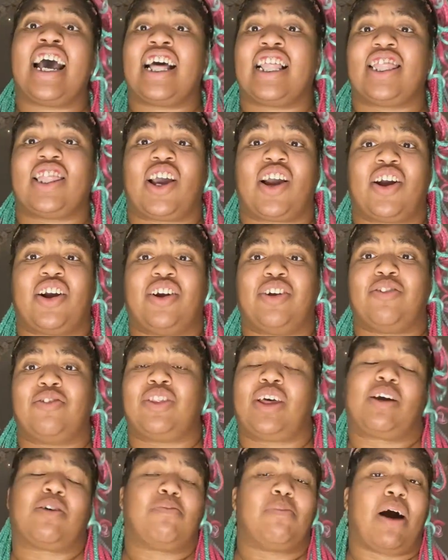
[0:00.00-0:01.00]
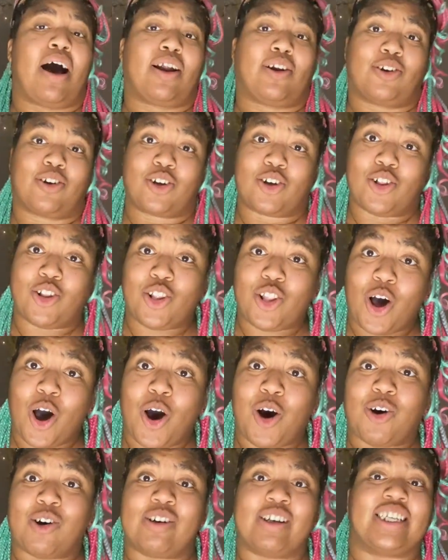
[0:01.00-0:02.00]
their like modern
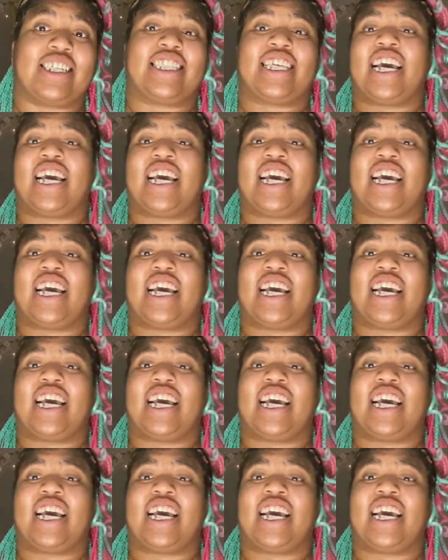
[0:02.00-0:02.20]
clothes,